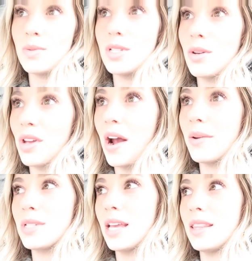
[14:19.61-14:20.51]
We sold our
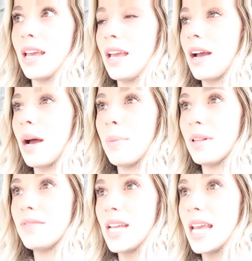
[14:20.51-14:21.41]
house in like a couple
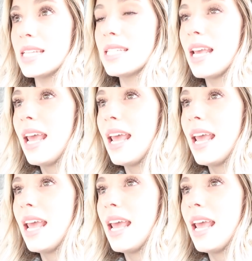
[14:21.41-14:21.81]
of days